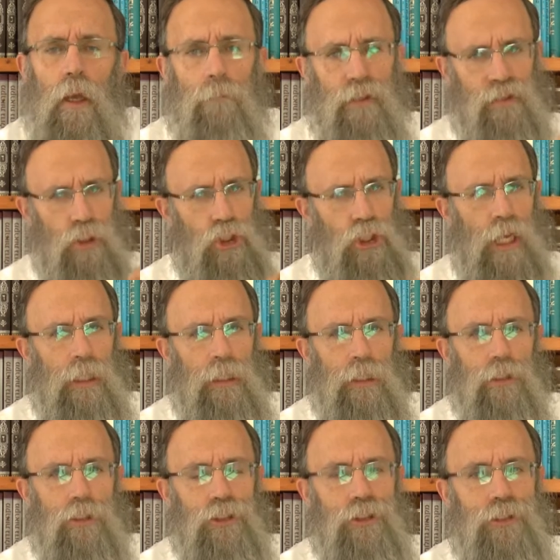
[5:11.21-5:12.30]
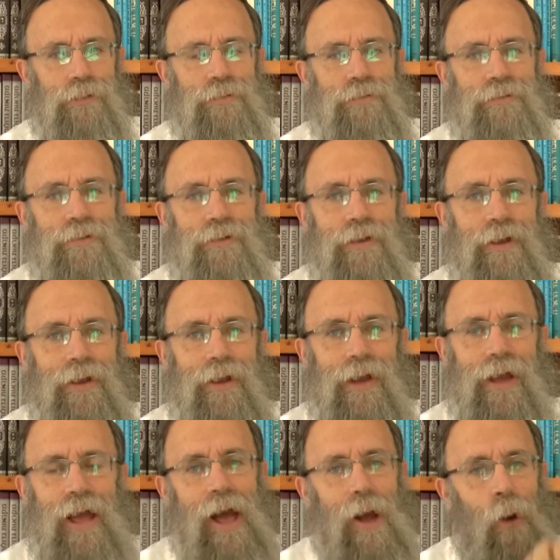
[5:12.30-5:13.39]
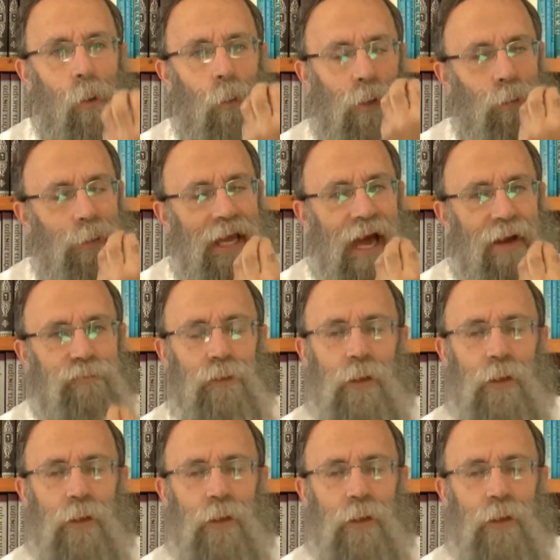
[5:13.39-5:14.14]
But the challenge, what we have